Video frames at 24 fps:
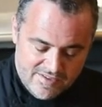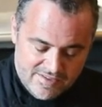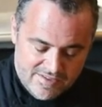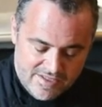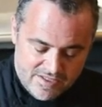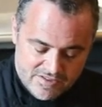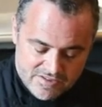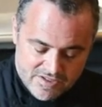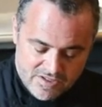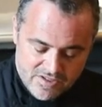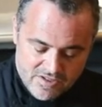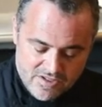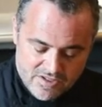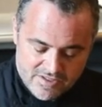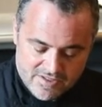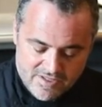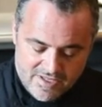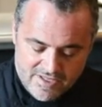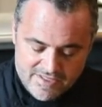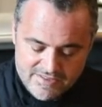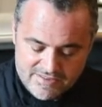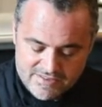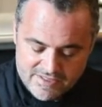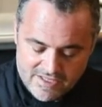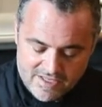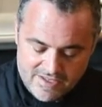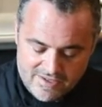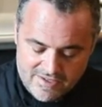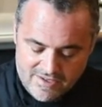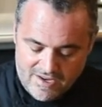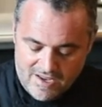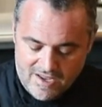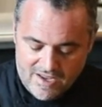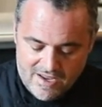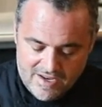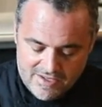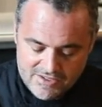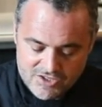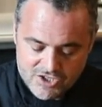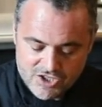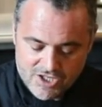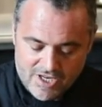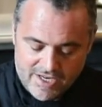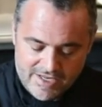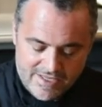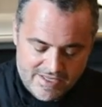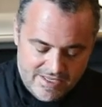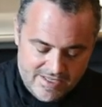Now it's going to look nice and, and
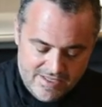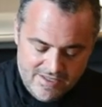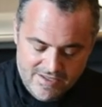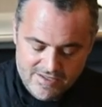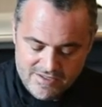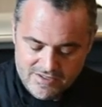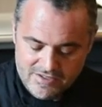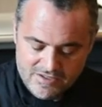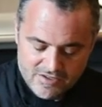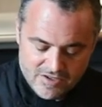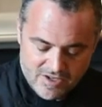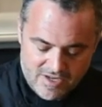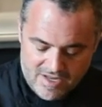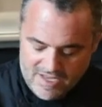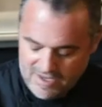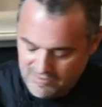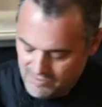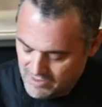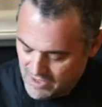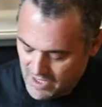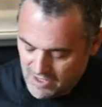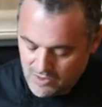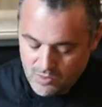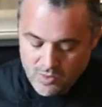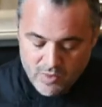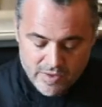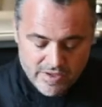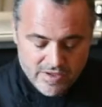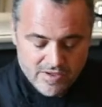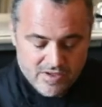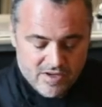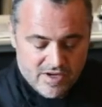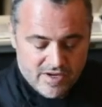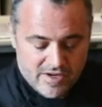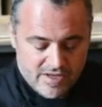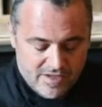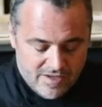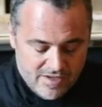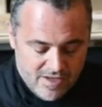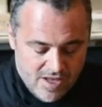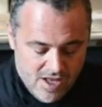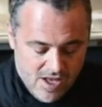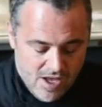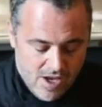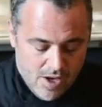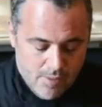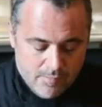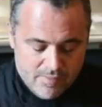shiny. You're going to have a lot of oil on
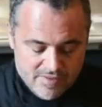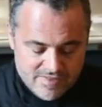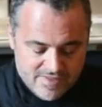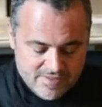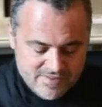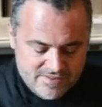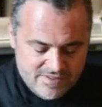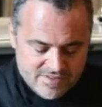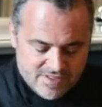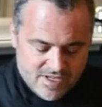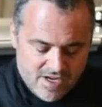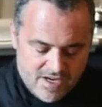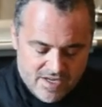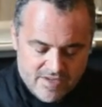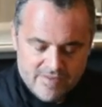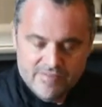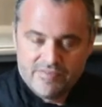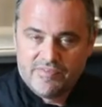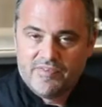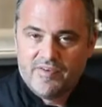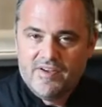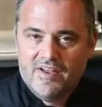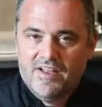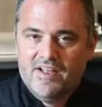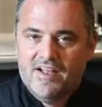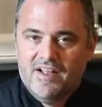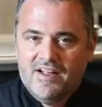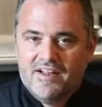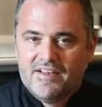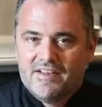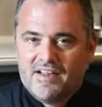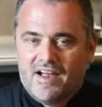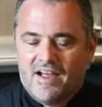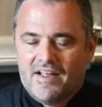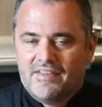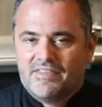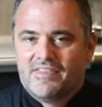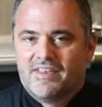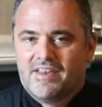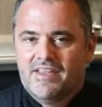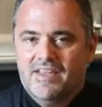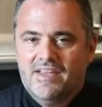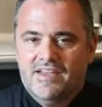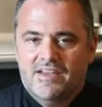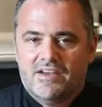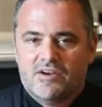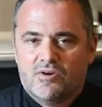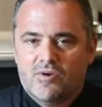it. But this is kind of the
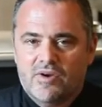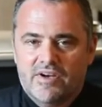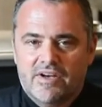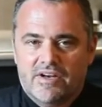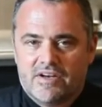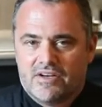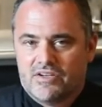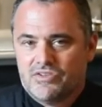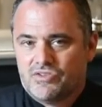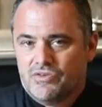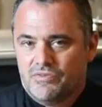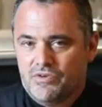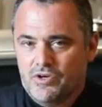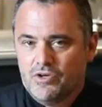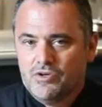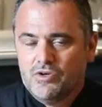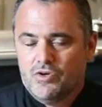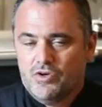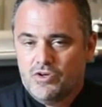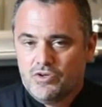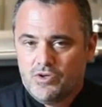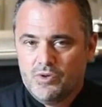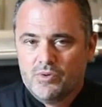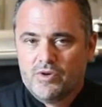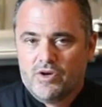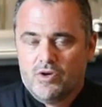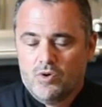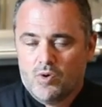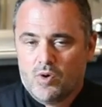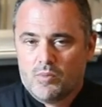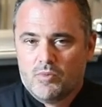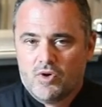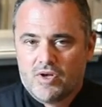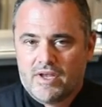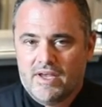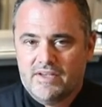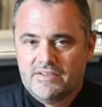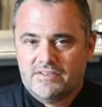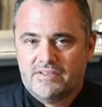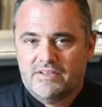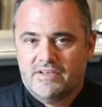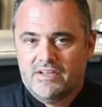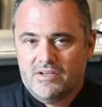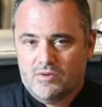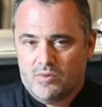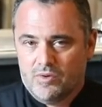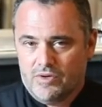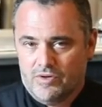key ingredient, because if you're doing a normal
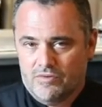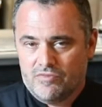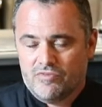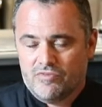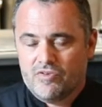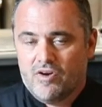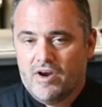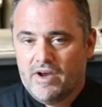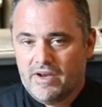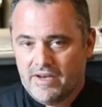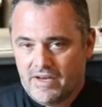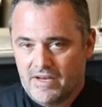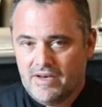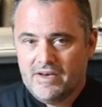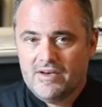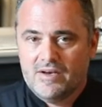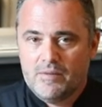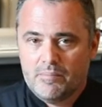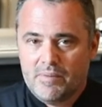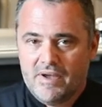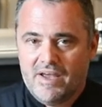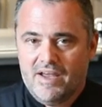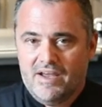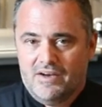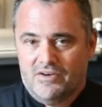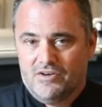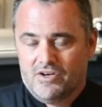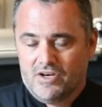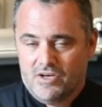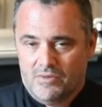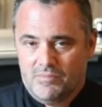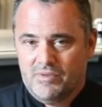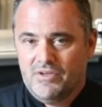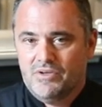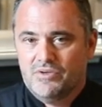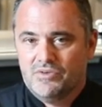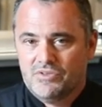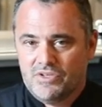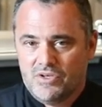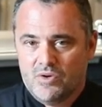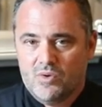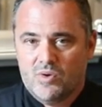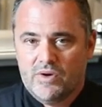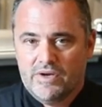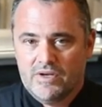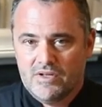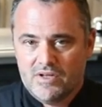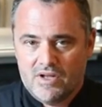quesadilla where you're frying it in a pan, you're going to be using
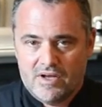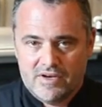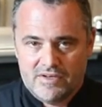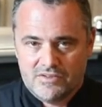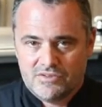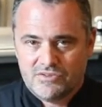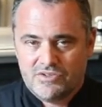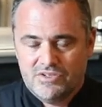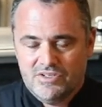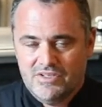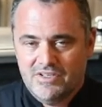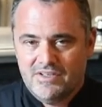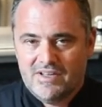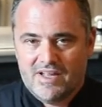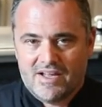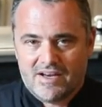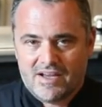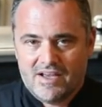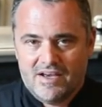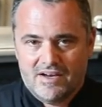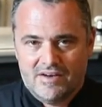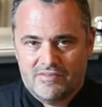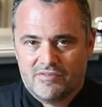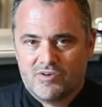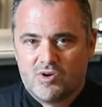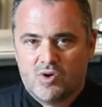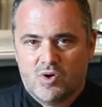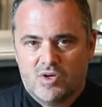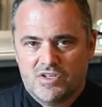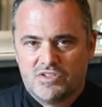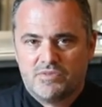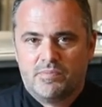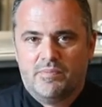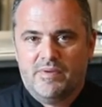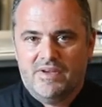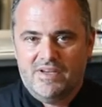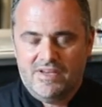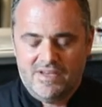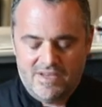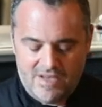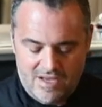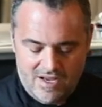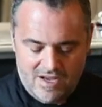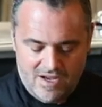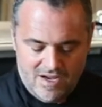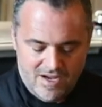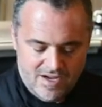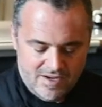oil on it. So you need that kind of crispy
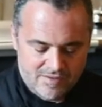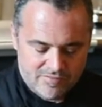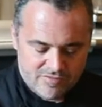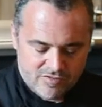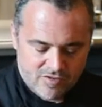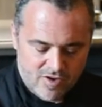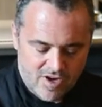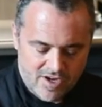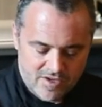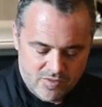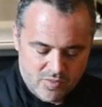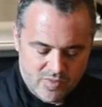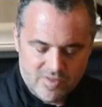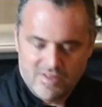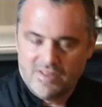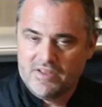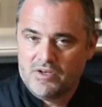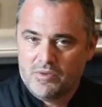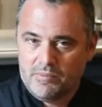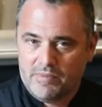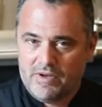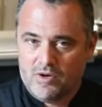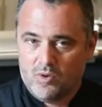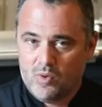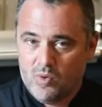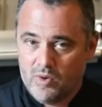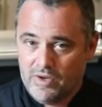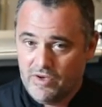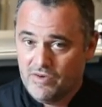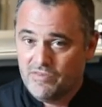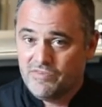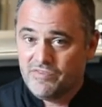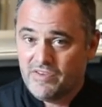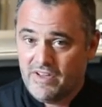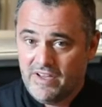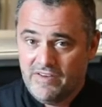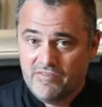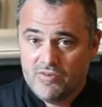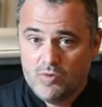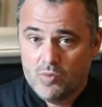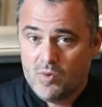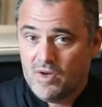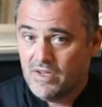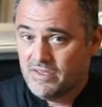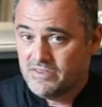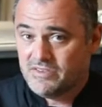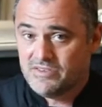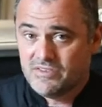uh, fried with a little bit of oil flavor
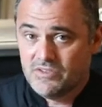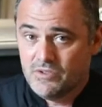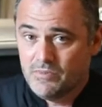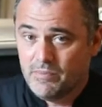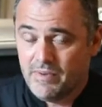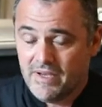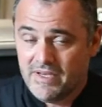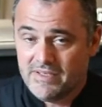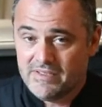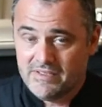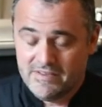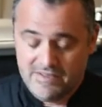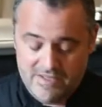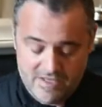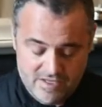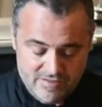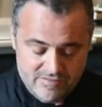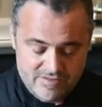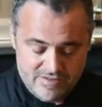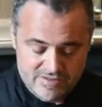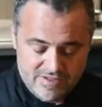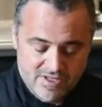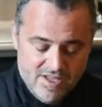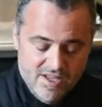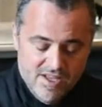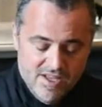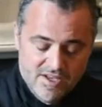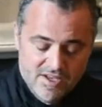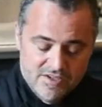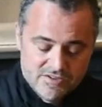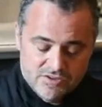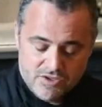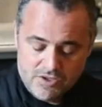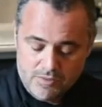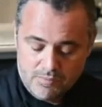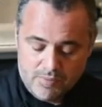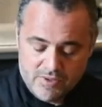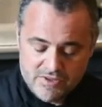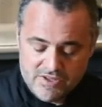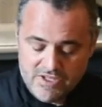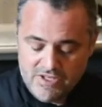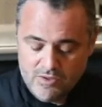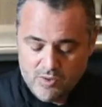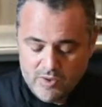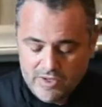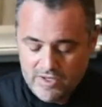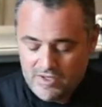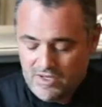while it's still baked in the oven. So you put
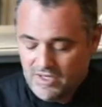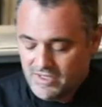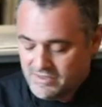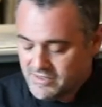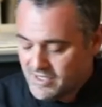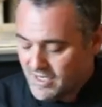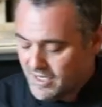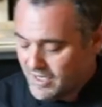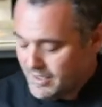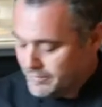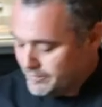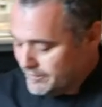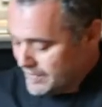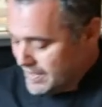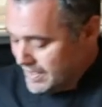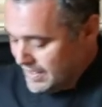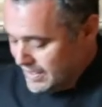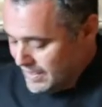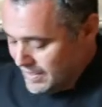the oil on top.